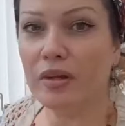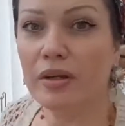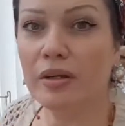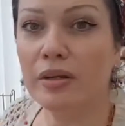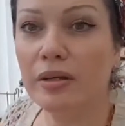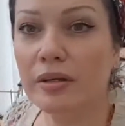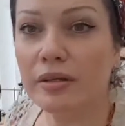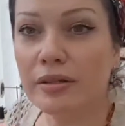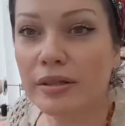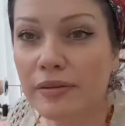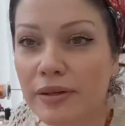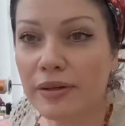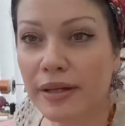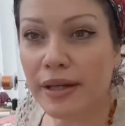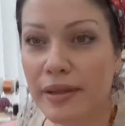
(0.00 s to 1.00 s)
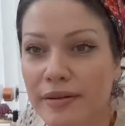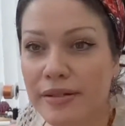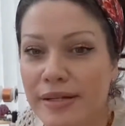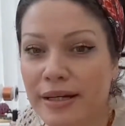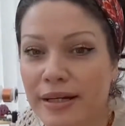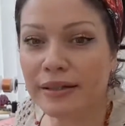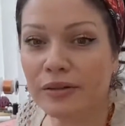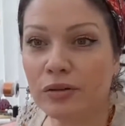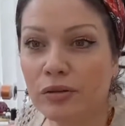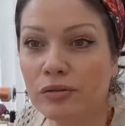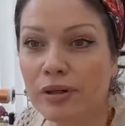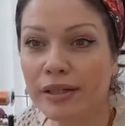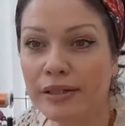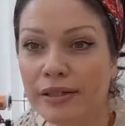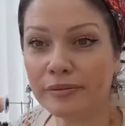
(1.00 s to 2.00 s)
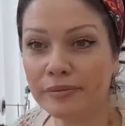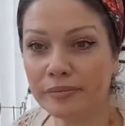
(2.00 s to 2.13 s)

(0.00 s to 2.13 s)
Gonna get this angle right.